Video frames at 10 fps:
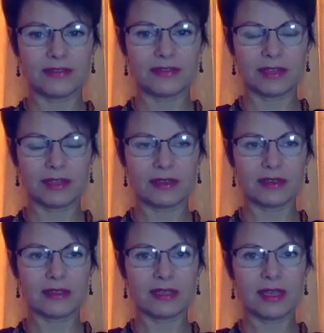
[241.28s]

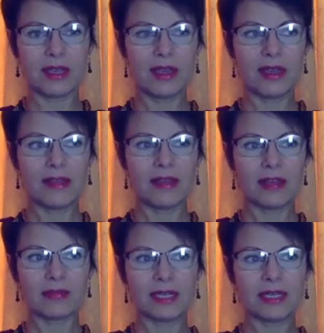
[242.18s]
fears, they
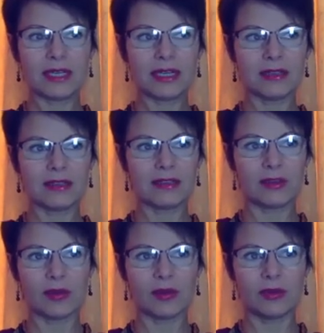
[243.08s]
really can
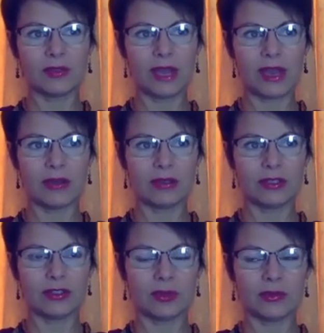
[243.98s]
slow you down in
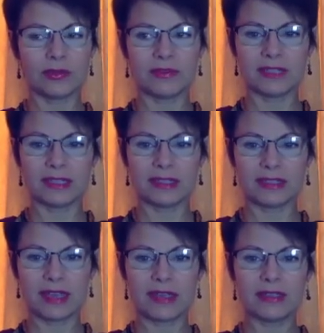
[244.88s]
terms of
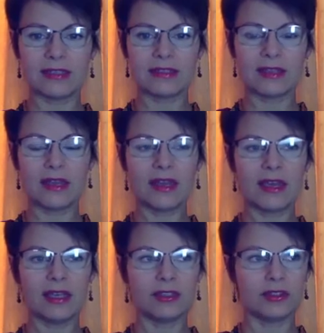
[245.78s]
success,
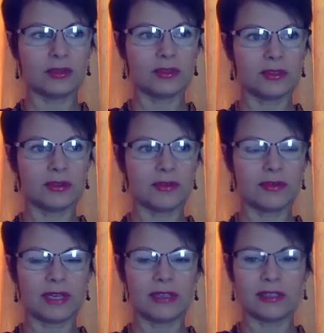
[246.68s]
in terms of
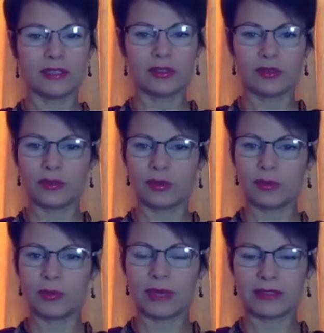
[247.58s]
getting into
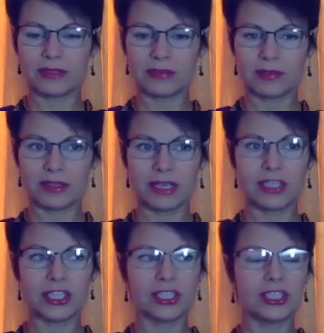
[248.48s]
a positive
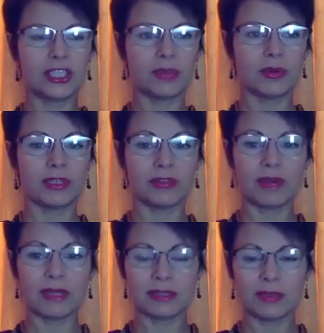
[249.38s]
relationship or
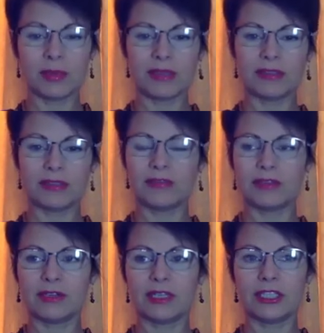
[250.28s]
attracting a positive
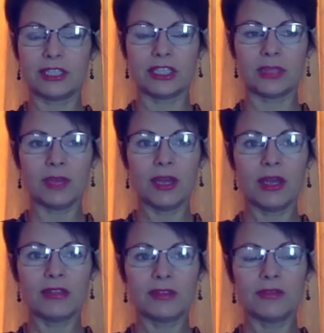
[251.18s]
relationship.
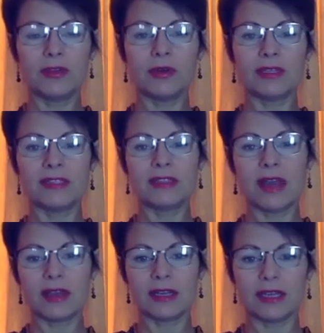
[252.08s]
So if you are
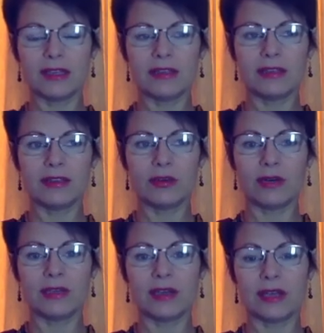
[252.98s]
stuck in your
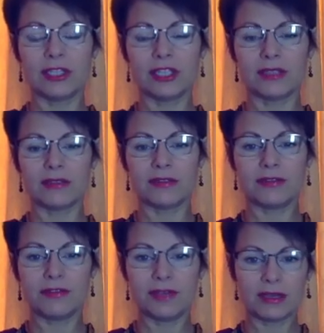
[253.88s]
unconscious
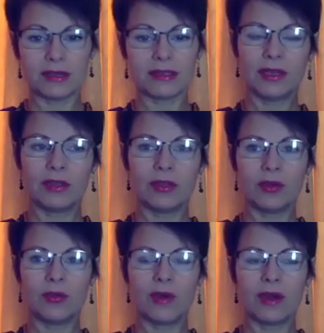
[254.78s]
fears,
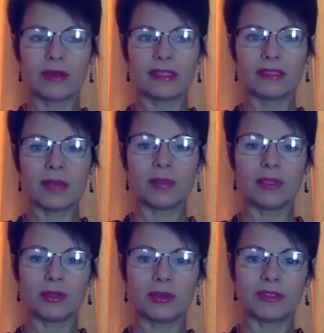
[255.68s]
you are stopping
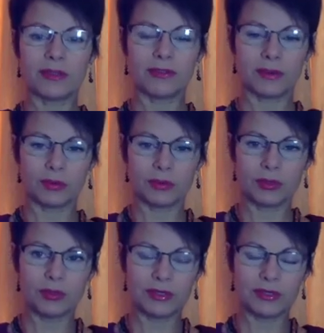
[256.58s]
yourself from
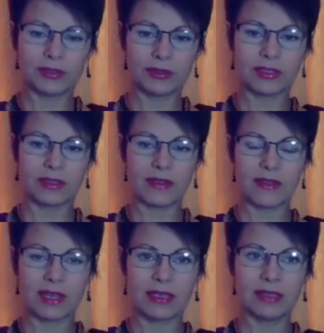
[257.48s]
doing certain
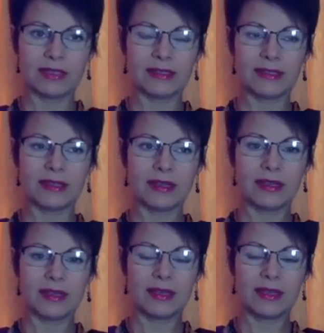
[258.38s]
things
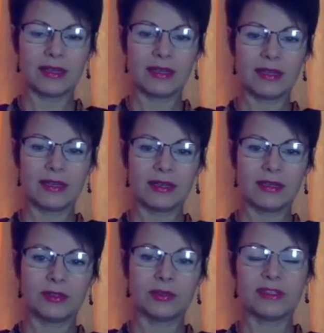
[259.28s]

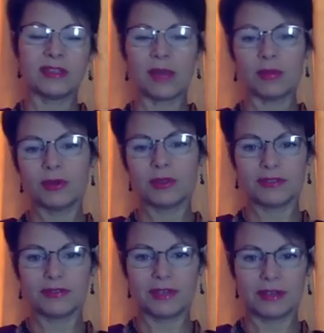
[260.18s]
to stop those
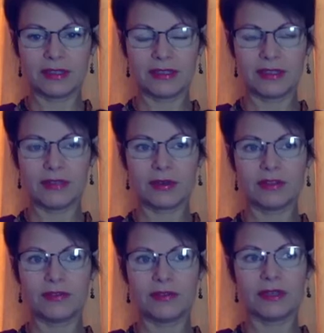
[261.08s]
fears, and
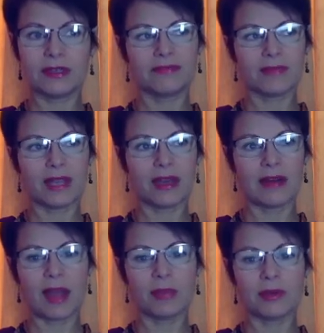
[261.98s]
those fears are
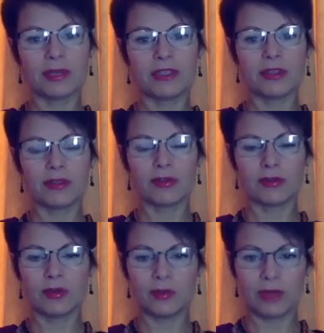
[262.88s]
operating through
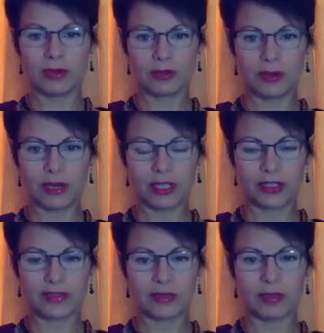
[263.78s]
you without your
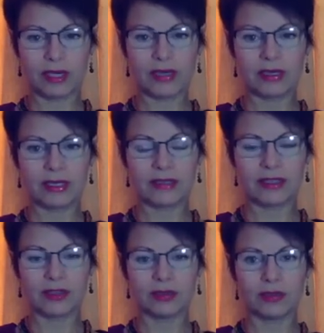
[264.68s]
conscious awareness,
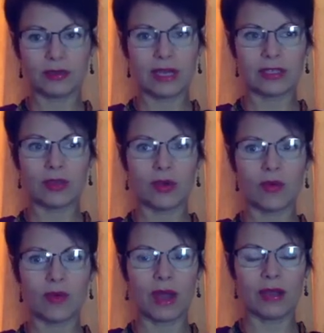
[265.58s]
and you do not know
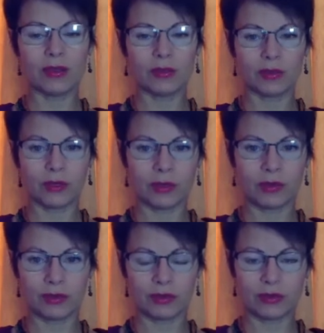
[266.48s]
why you don't want to
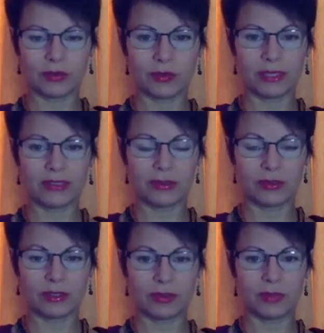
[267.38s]
go to meet
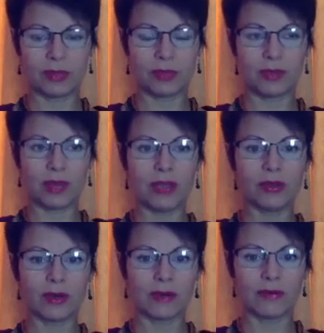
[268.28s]
certain people, why
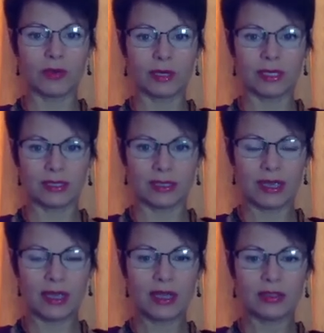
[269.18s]
you're avoiding
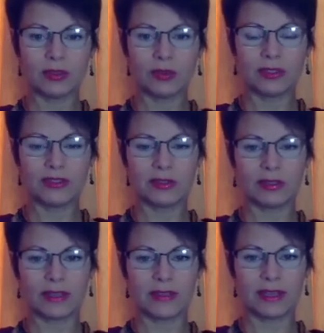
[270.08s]
doing
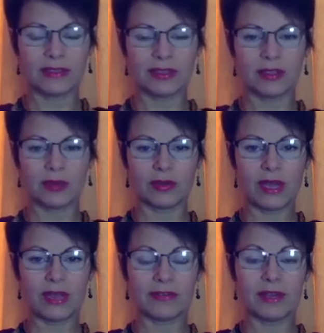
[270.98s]
certain things in your
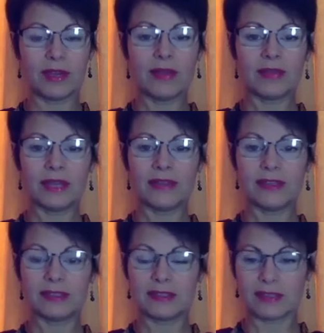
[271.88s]
life. That
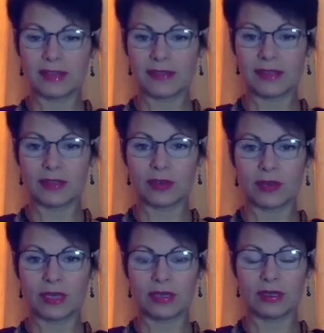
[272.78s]
this is something you
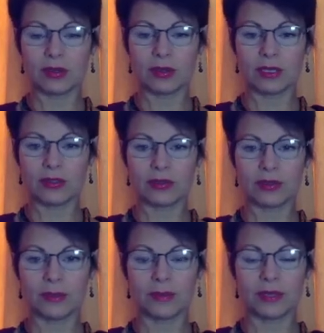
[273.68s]
can look into,
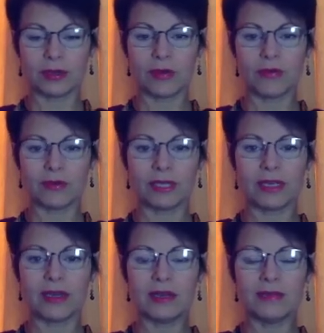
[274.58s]
and
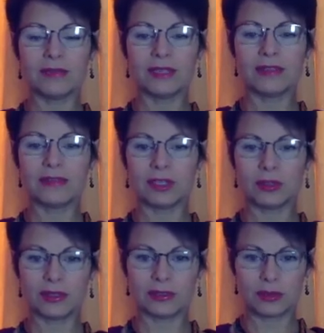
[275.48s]
hopefully this video
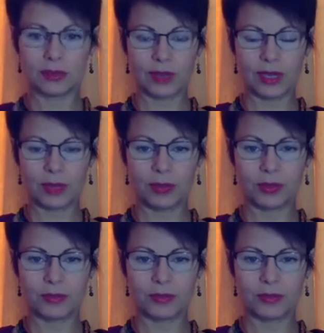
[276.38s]
is going to help you.